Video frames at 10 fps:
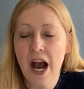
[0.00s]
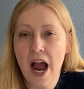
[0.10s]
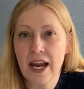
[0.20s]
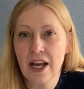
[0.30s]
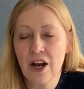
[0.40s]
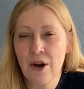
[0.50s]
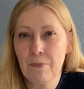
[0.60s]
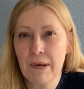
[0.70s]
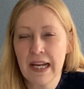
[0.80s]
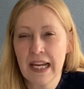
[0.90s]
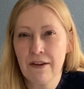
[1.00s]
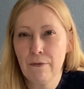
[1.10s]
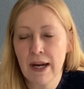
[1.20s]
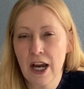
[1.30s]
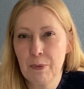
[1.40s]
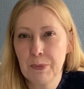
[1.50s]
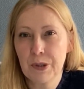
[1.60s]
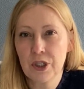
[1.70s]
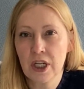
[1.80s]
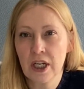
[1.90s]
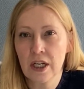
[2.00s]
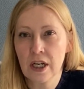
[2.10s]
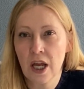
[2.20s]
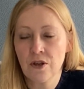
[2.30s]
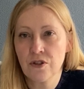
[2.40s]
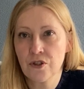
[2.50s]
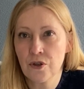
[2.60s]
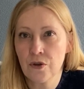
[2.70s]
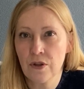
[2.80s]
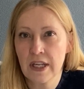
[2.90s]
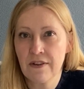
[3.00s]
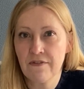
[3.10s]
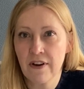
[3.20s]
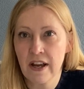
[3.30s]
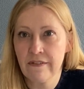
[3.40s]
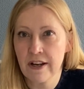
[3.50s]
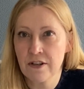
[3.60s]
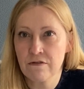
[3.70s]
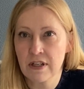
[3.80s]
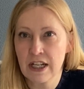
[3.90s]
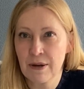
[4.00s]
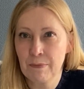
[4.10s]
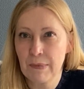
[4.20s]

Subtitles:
I can't believe we are pushing close to the 500 number.